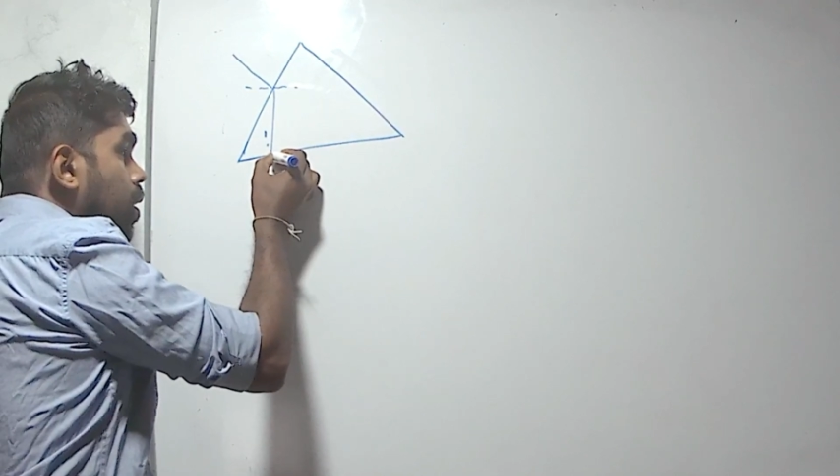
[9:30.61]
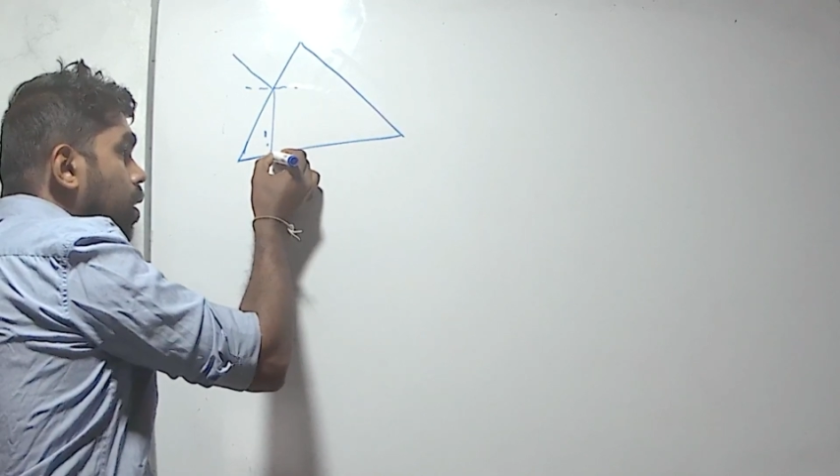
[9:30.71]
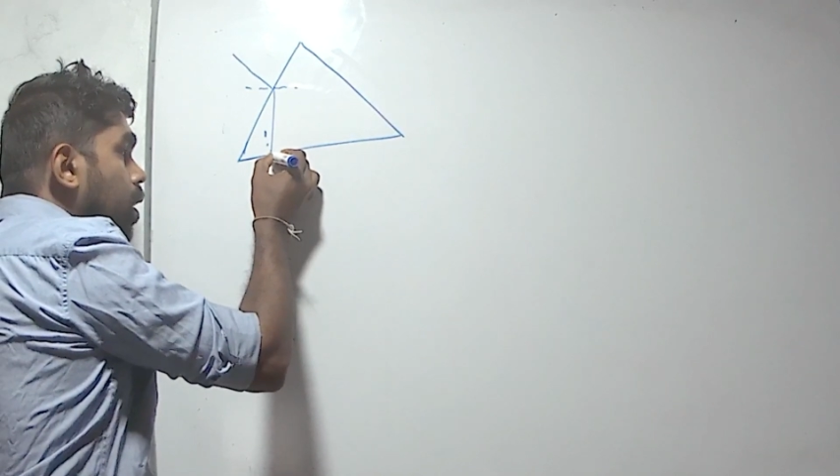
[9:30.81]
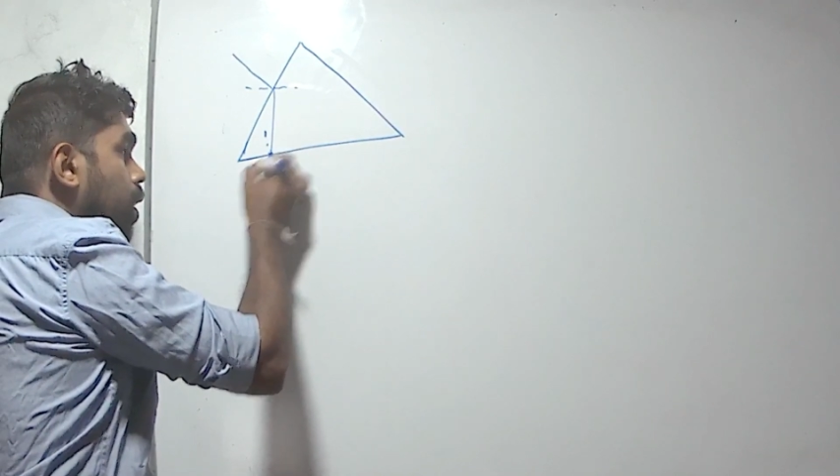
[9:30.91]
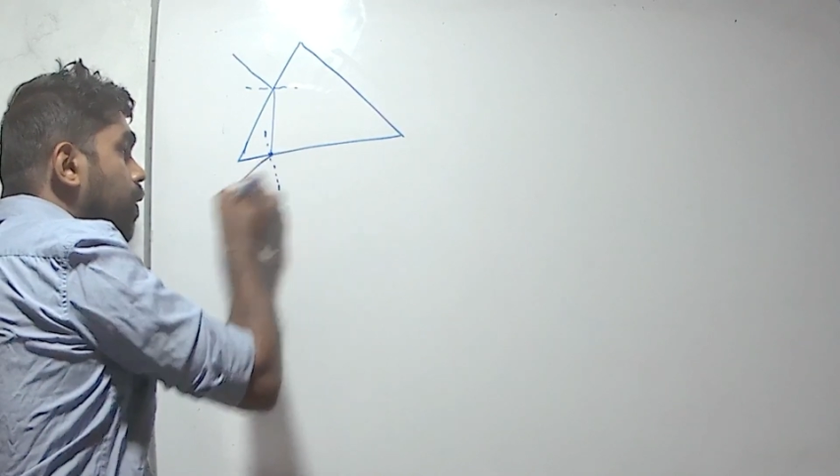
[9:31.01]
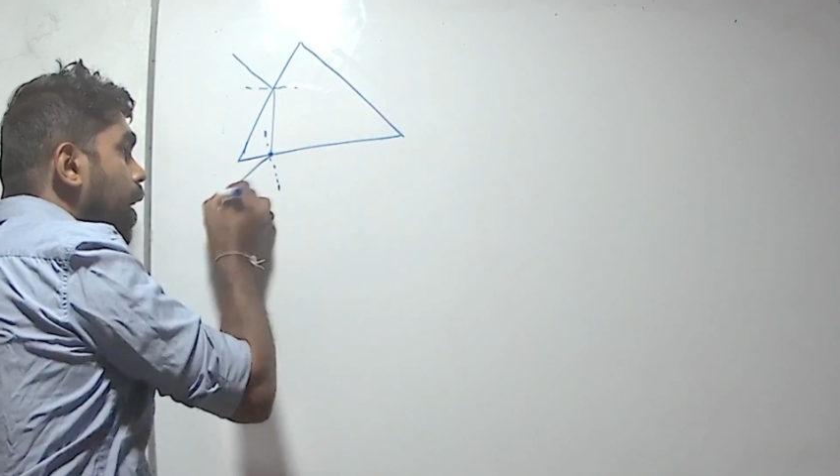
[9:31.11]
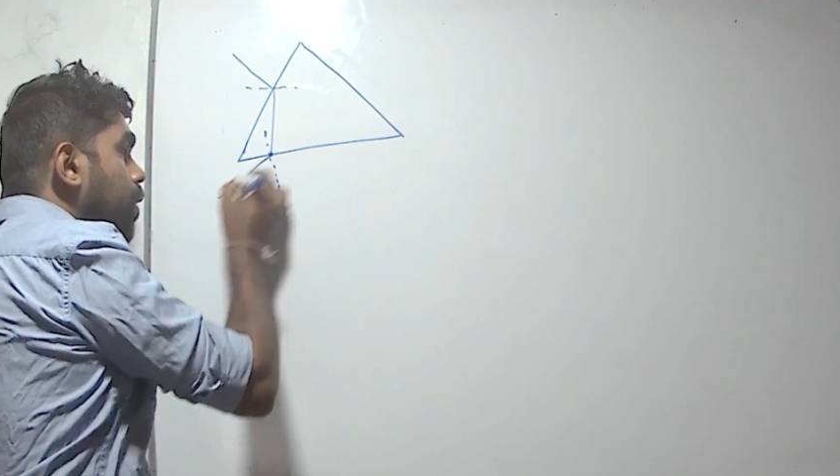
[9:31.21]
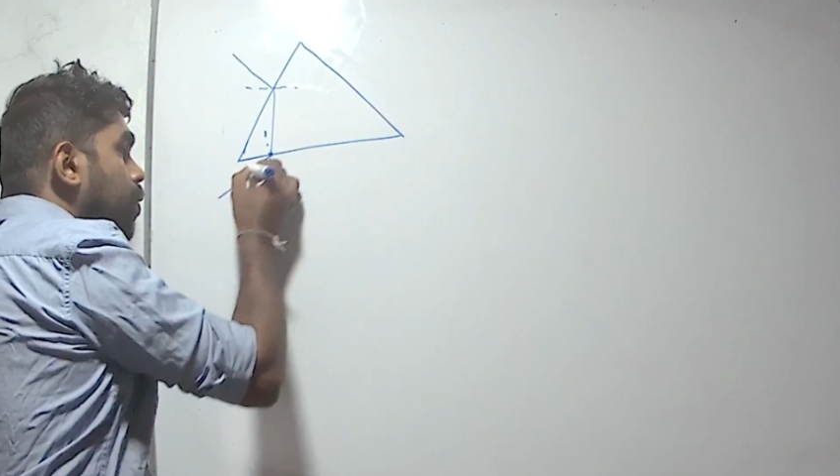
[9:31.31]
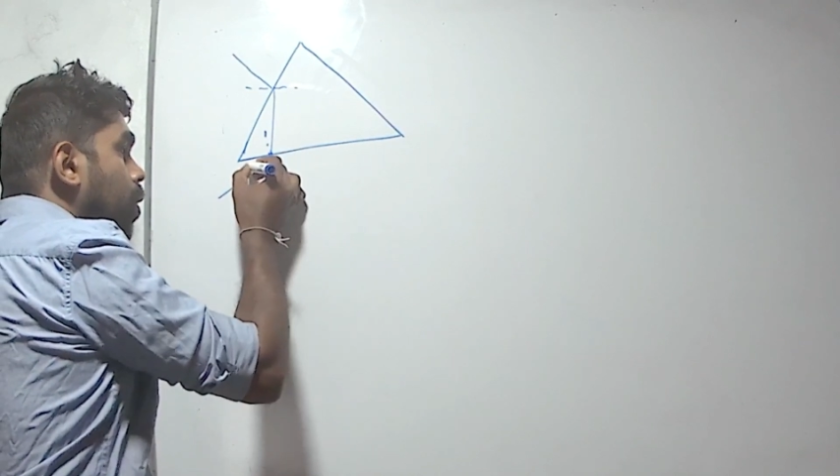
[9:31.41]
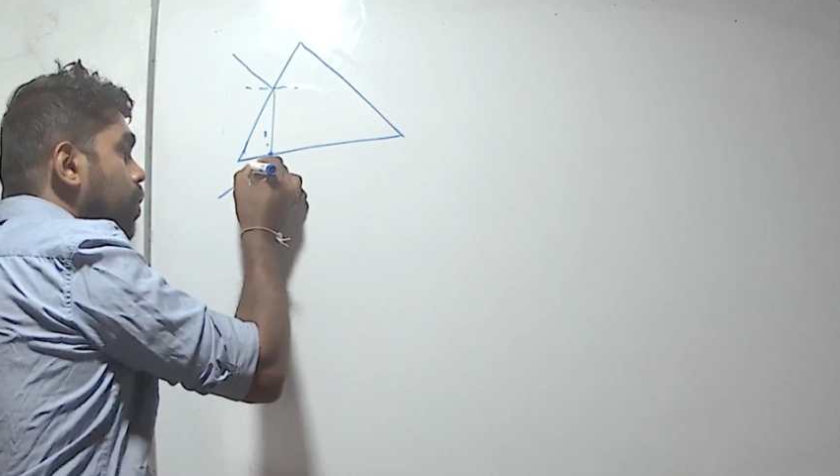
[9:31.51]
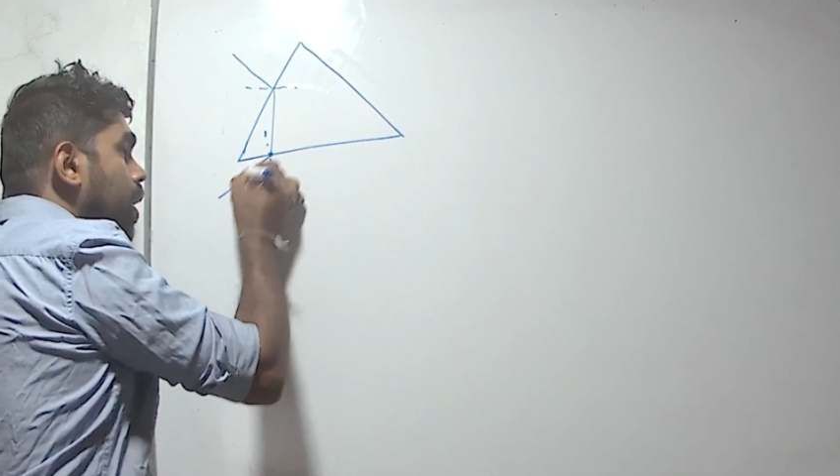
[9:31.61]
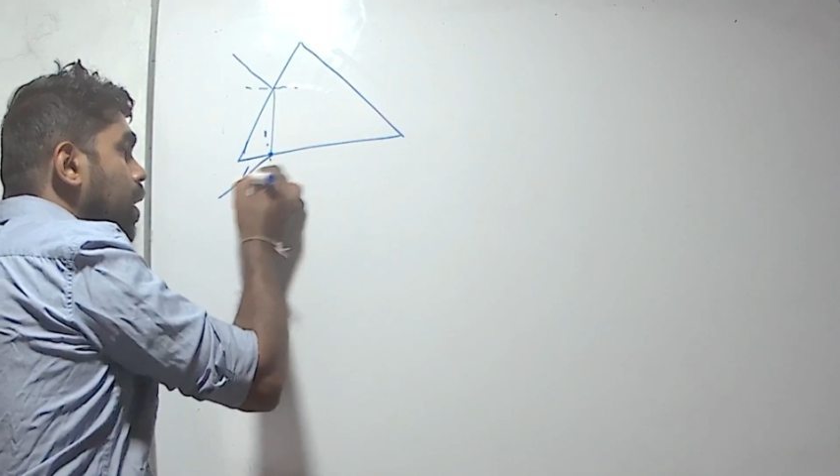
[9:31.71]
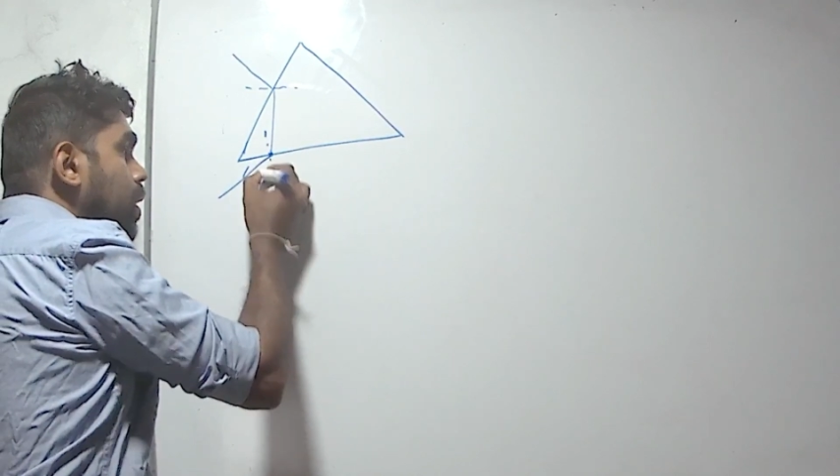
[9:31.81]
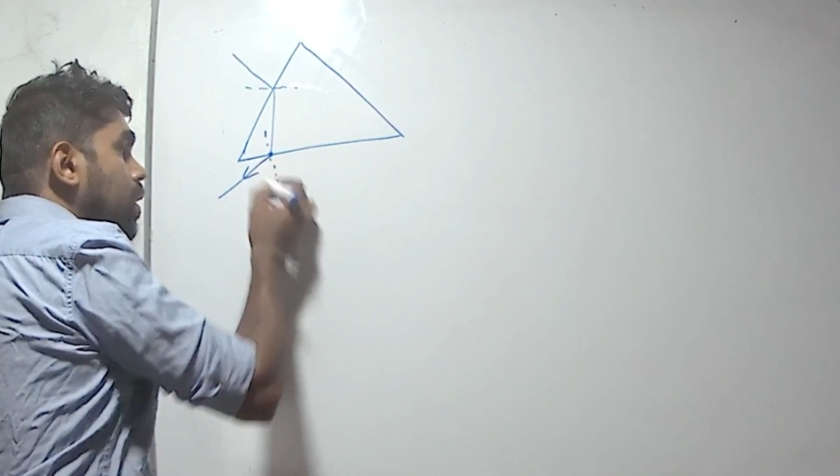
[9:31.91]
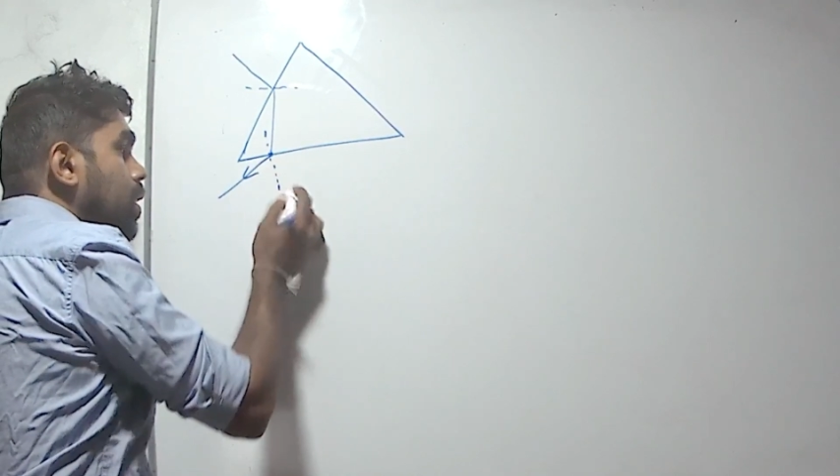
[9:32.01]
deviate from
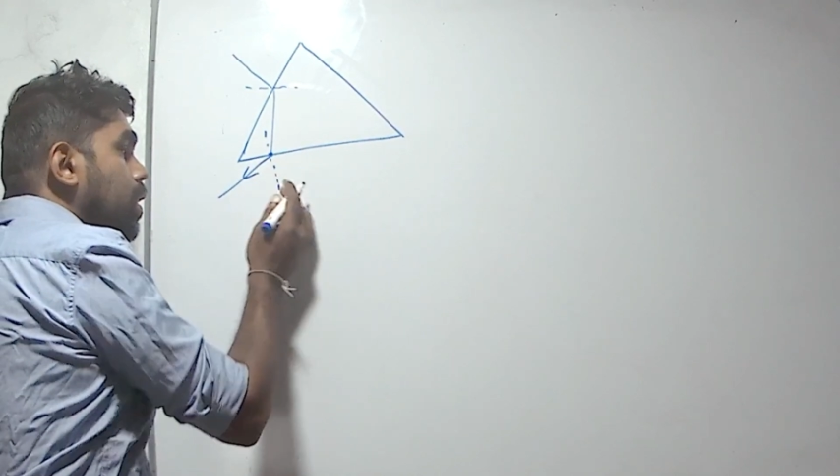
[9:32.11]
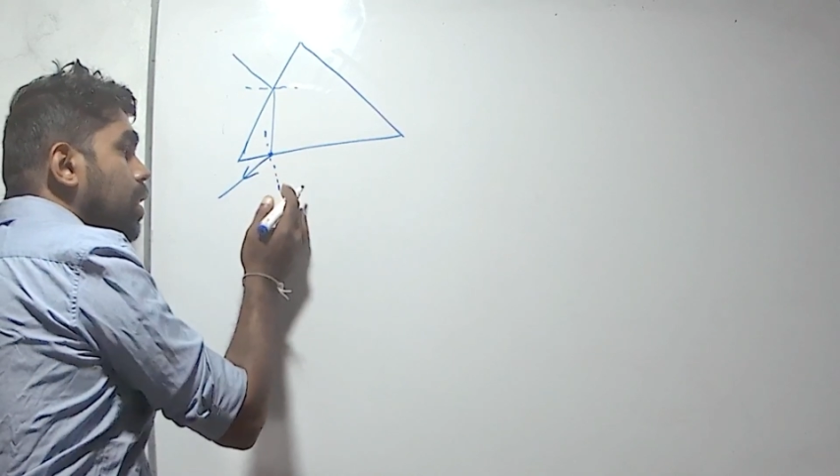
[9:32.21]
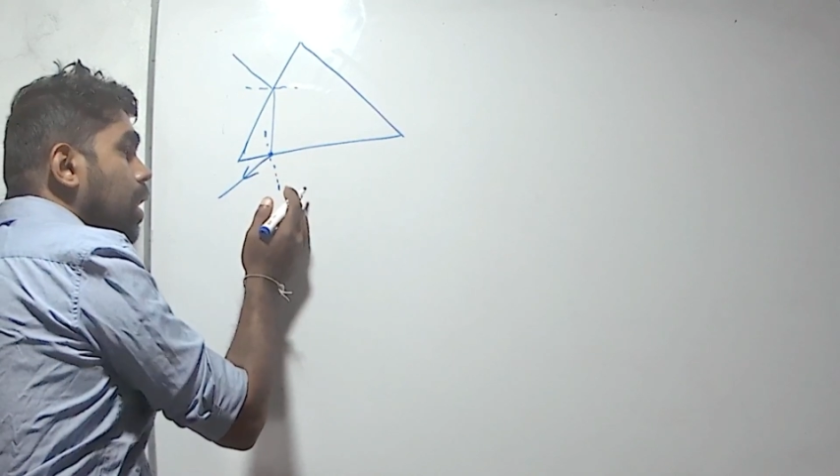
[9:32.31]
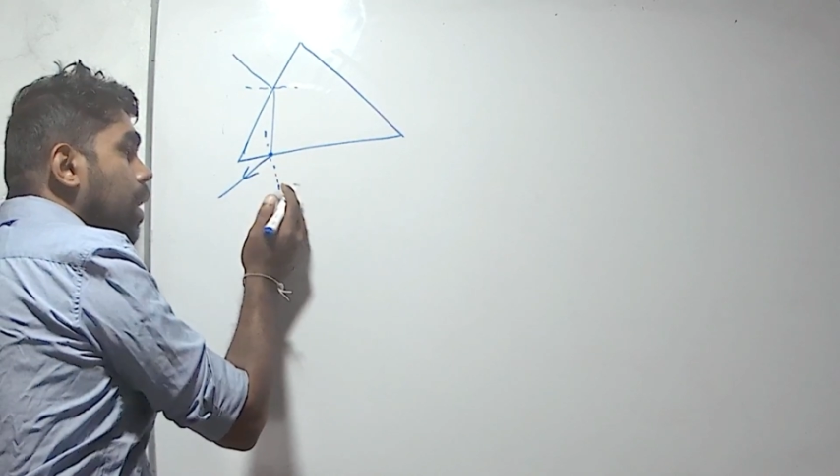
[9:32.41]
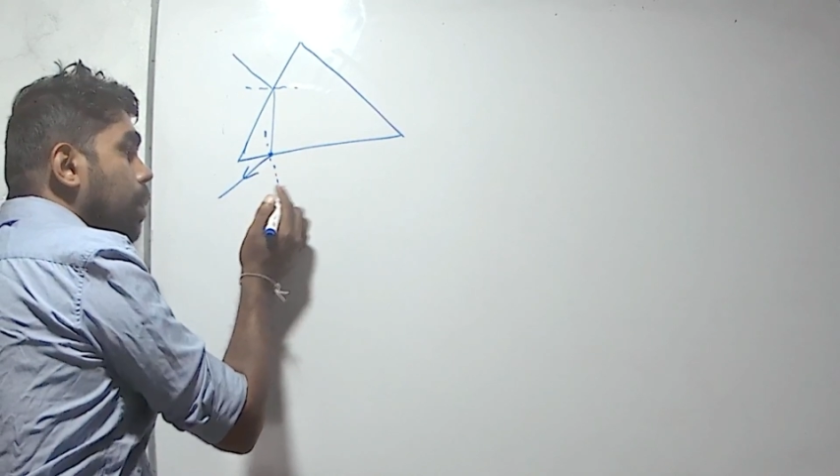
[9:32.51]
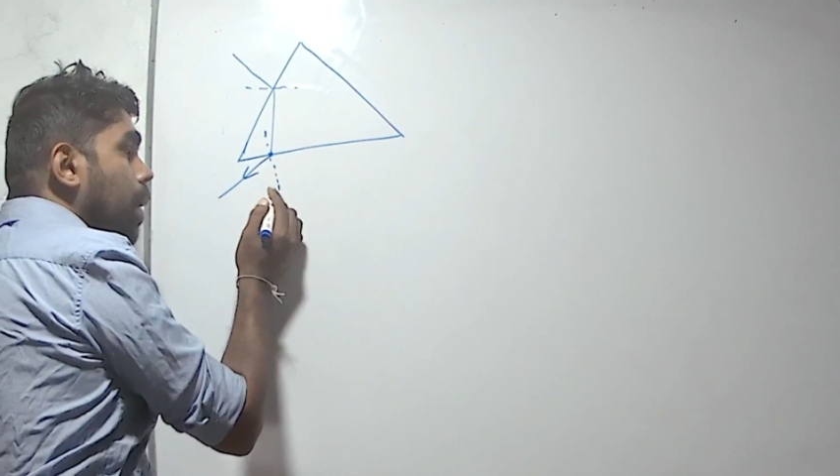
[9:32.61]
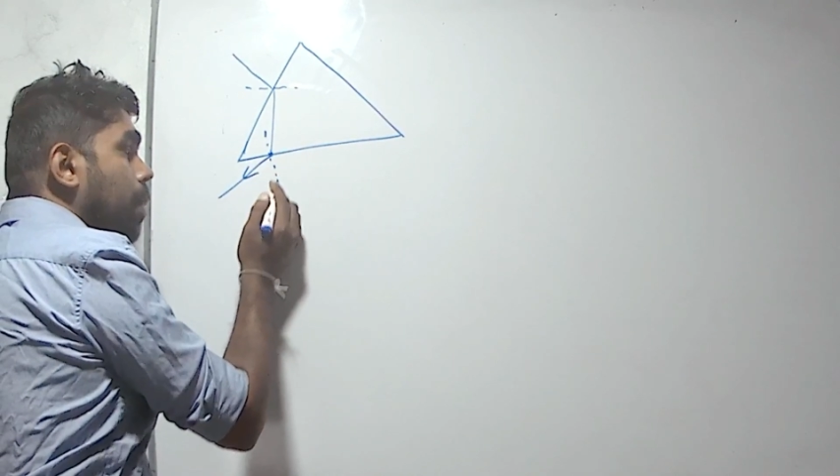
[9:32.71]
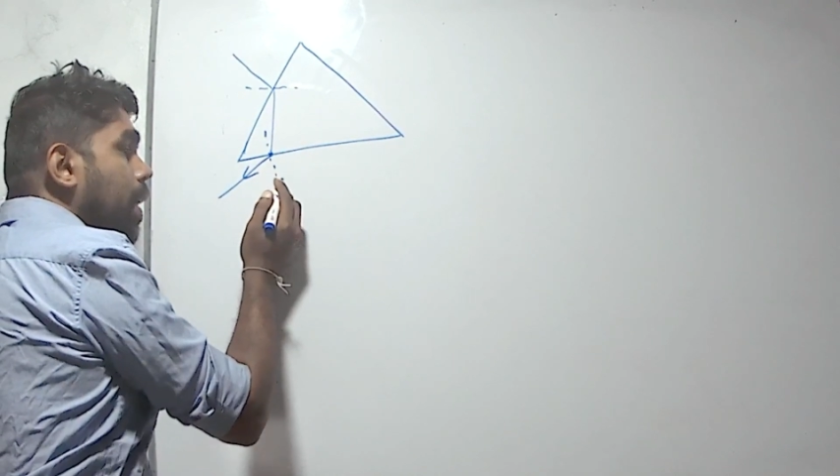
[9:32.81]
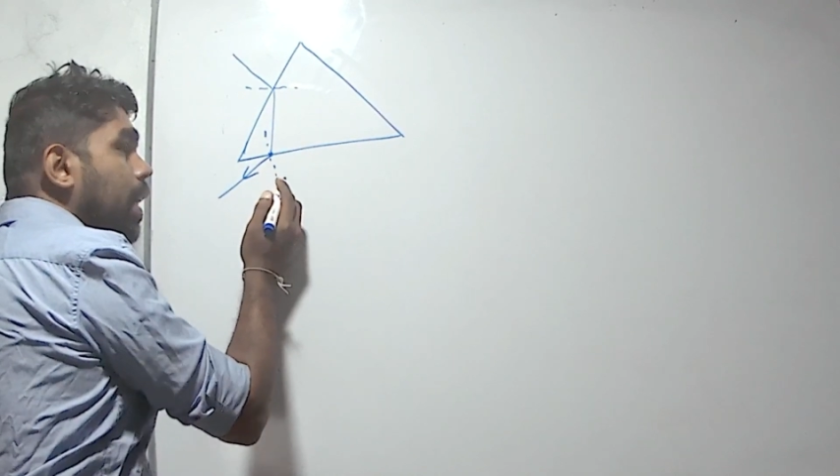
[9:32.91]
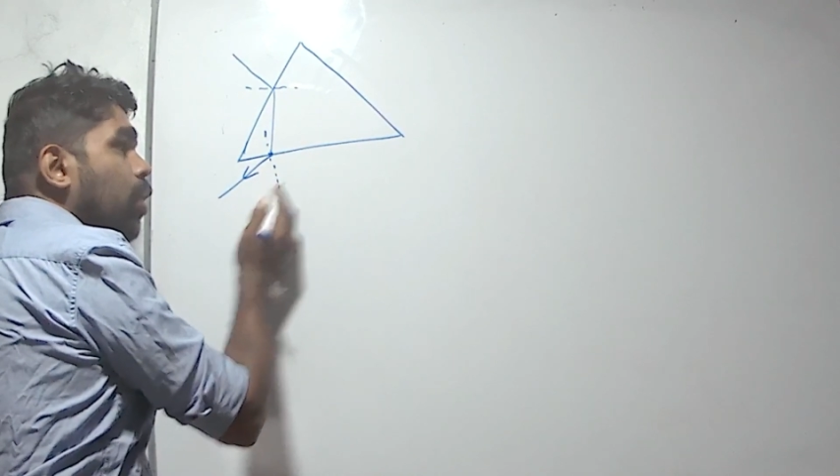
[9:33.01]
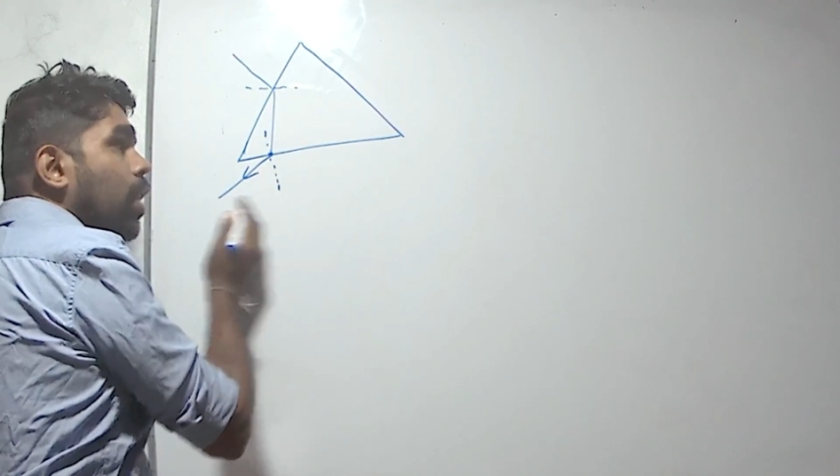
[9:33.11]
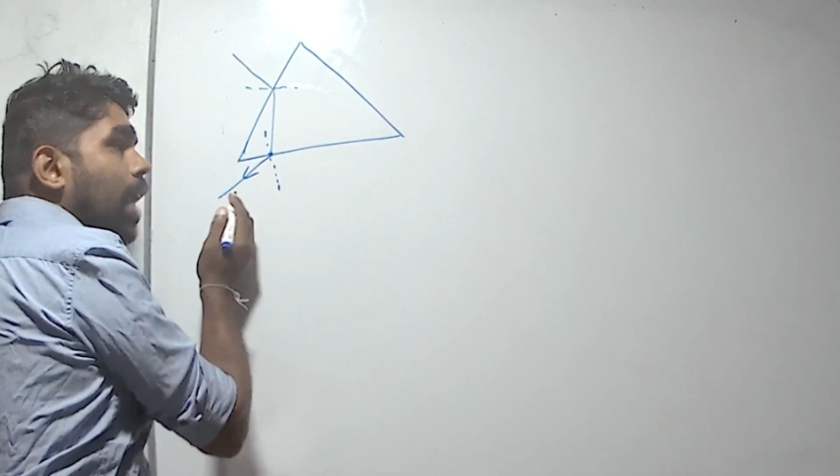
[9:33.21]
the perpendicular